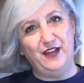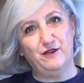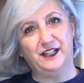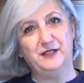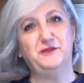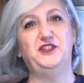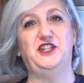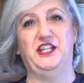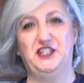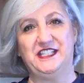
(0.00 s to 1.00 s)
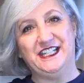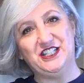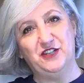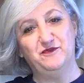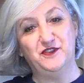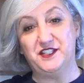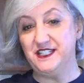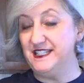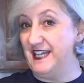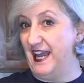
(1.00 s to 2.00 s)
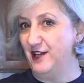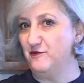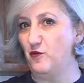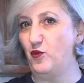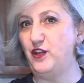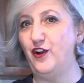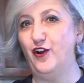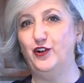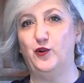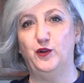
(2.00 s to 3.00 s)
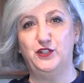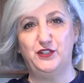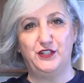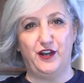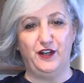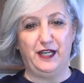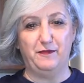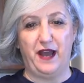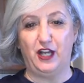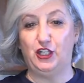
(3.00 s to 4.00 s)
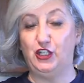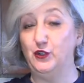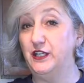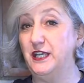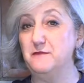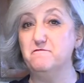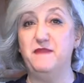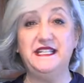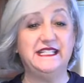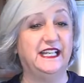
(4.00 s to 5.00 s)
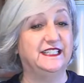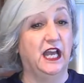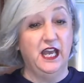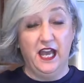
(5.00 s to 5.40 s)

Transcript: and welcome to Janie's Kitchen. Today we are going to talk about cooking basics.